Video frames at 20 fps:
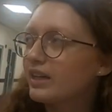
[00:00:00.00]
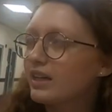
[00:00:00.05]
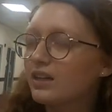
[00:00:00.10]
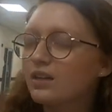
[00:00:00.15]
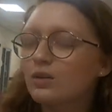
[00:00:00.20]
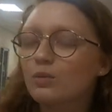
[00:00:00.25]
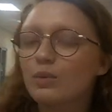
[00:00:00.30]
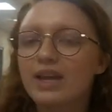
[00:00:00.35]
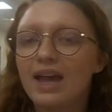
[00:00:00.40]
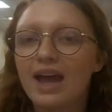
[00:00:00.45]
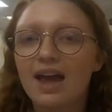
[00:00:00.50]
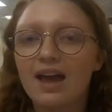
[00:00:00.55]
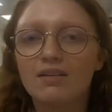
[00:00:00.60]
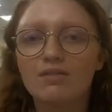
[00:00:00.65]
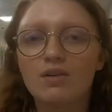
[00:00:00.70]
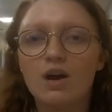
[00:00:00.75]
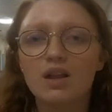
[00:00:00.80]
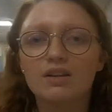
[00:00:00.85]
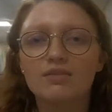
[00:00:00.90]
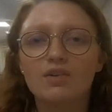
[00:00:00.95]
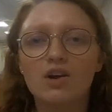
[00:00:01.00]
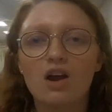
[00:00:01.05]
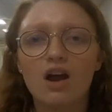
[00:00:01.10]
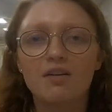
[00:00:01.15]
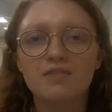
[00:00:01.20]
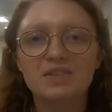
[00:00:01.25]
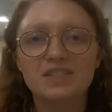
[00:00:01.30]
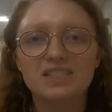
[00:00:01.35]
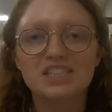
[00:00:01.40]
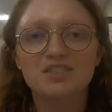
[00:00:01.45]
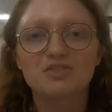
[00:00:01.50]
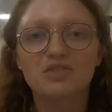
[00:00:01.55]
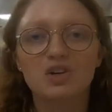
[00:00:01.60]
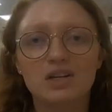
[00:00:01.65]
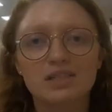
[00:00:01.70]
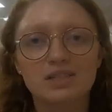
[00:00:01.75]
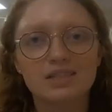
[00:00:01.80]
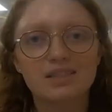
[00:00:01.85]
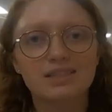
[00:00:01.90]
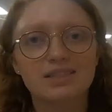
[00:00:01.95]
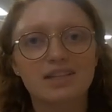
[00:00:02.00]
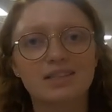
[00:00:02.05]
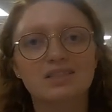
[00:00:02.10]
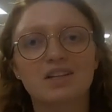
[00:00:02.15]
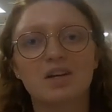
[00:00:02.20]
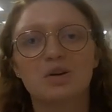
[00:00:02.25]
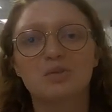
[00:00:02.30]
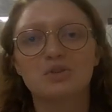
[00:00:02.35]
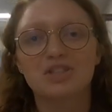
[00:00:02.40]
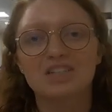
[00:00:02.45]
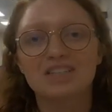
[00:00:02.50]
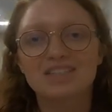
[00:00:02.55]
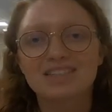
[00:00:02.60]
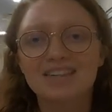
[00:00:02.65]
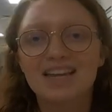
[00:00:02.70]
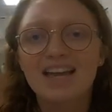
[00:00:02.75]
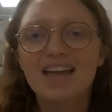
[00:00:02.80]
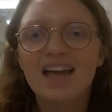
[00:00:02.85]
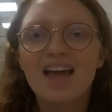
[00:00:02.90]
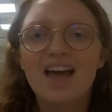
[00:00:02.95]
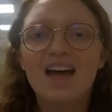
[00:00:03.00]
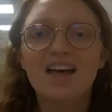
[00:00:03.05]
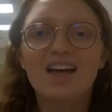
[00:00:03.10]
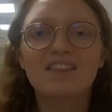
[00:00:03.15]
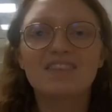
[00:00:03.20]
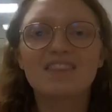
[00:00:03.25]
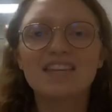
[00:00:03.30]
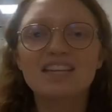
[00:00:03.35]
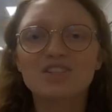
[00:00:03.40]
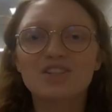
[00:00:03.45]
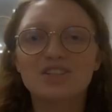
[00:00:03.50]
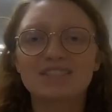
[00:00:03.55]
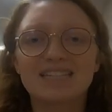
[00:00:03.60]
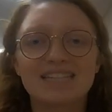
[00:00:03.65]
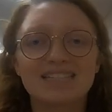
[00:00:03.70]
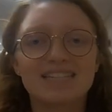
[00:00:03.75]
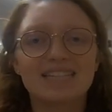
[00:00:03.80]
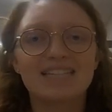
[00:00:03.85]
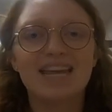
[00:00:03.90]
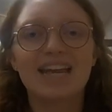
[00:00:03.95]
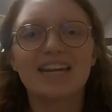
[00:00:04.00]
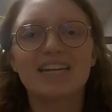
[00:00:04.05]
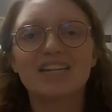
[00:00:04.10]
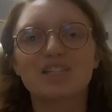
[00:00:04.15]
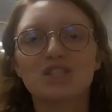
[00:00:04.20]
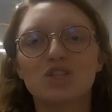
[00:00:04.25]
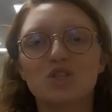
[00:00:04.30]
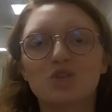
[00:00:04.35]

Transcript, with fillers: here, we have all of our offices for our success coaches. Uh, these are designated